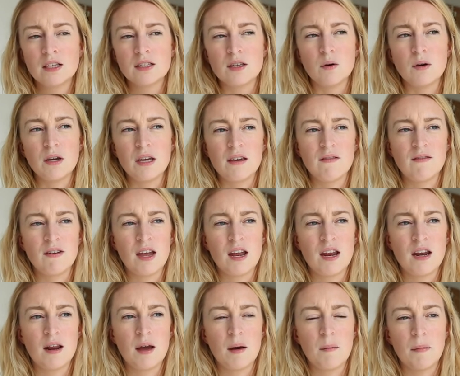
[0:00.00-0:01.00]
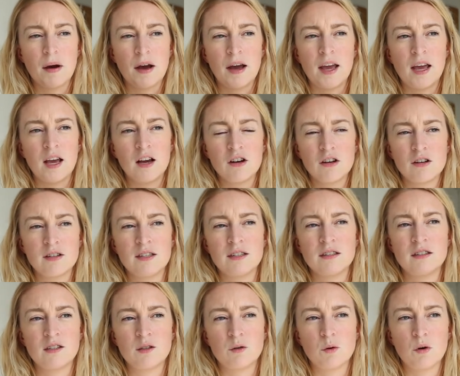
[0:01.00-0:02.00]
So even my
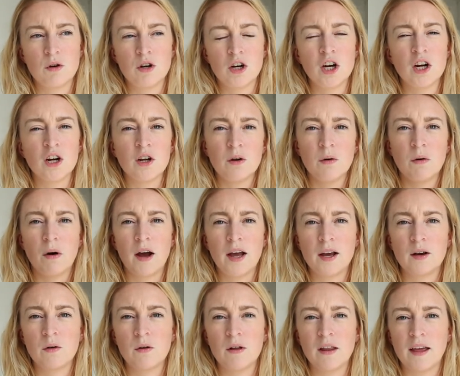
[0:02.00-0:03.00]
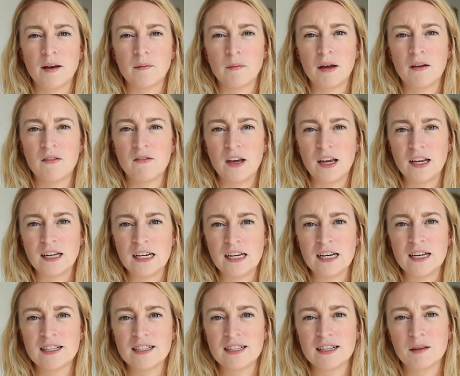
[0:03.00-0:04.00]
cousin's daughter, who I call like my fake
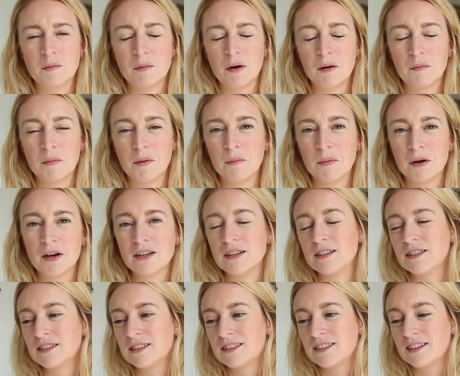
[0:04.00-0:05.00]
niece at the moment, because